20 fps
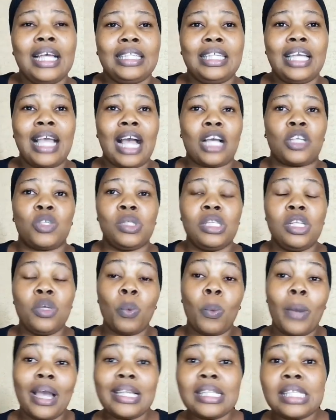they
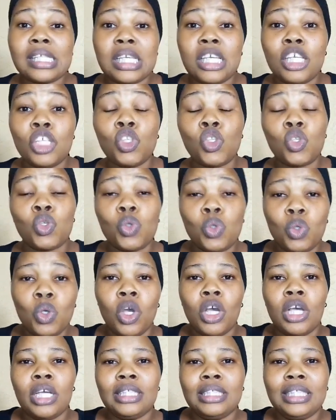actually went
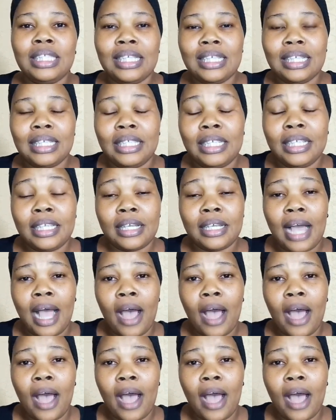into the, the